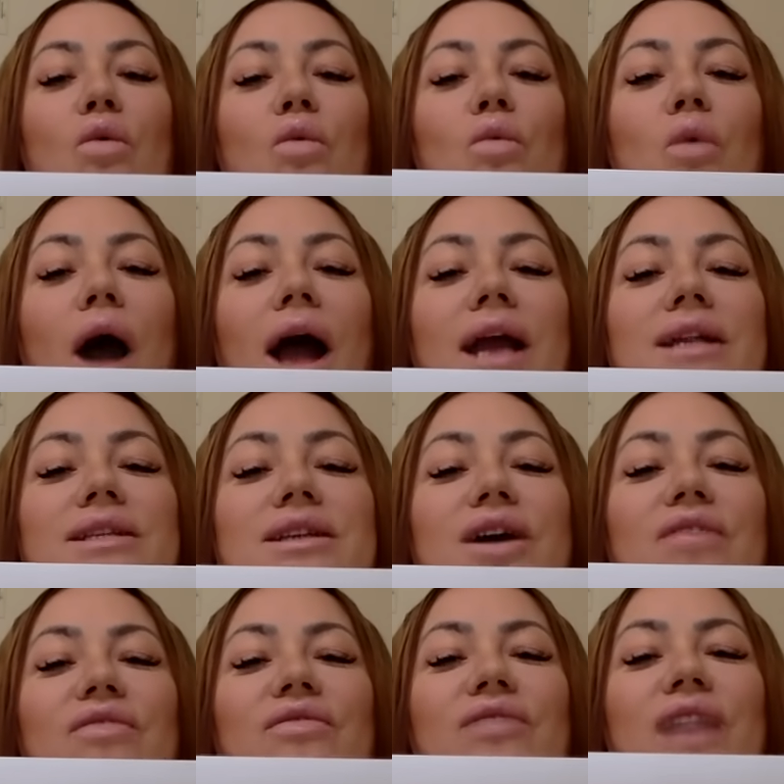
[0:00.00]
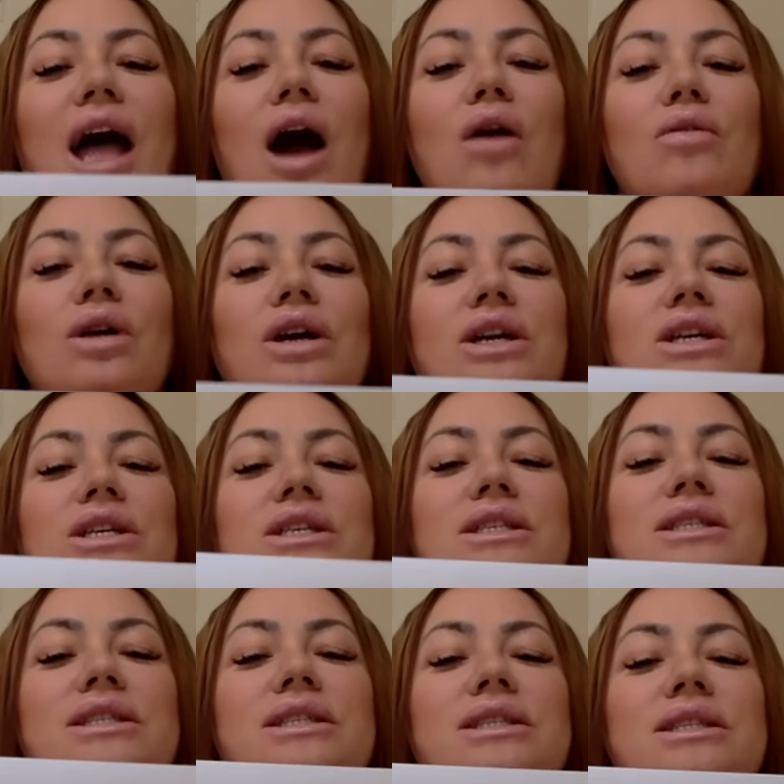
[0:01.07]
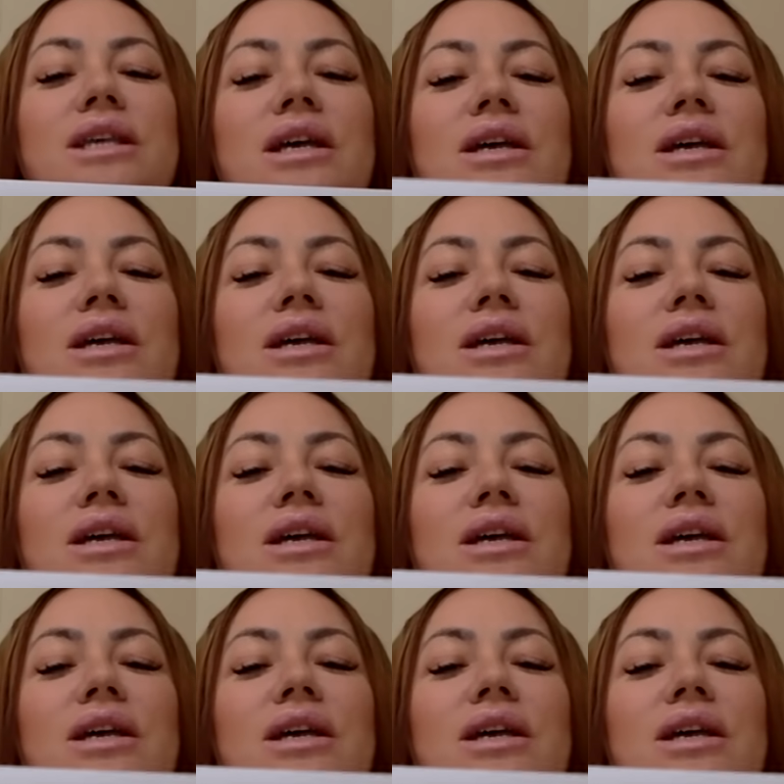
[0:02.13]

white flowers.